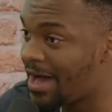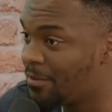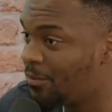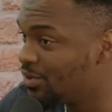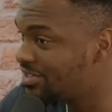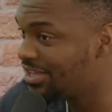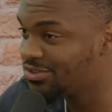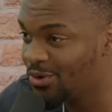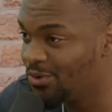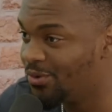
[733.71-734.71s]
What's their
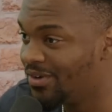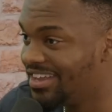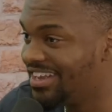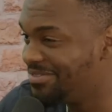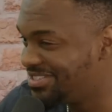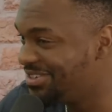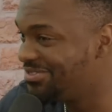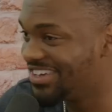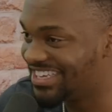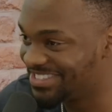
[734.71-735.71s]
total? Let me see
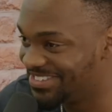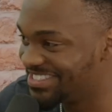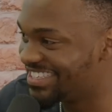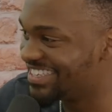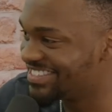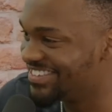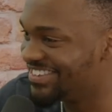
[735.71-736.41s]
if you guys know stats.